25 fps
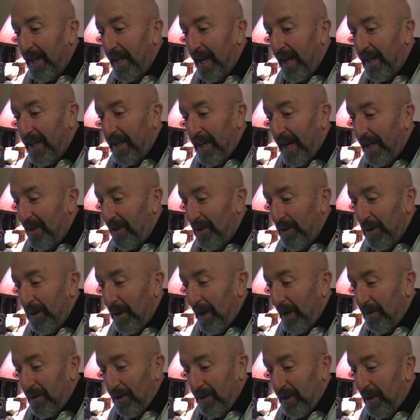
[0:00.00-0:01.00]
and I knew
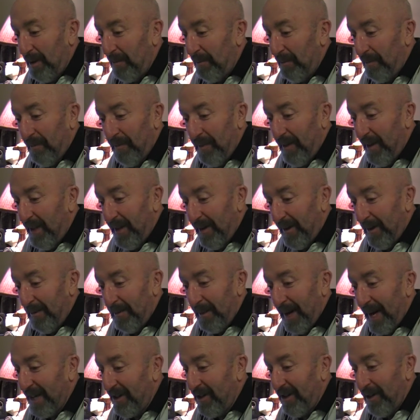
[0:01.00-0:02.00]
I was coming coming
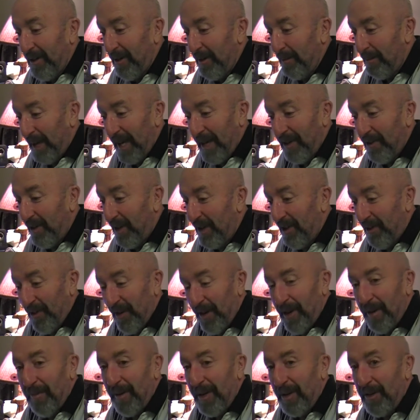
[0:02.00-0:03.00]
back to a place that
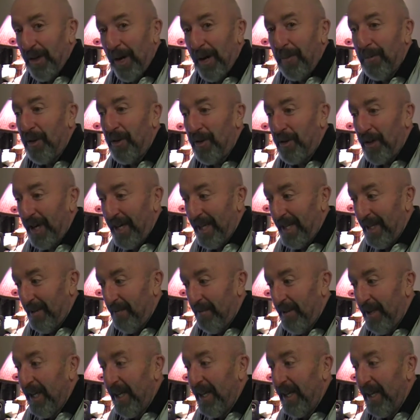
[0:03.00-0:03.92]
sending my job to China.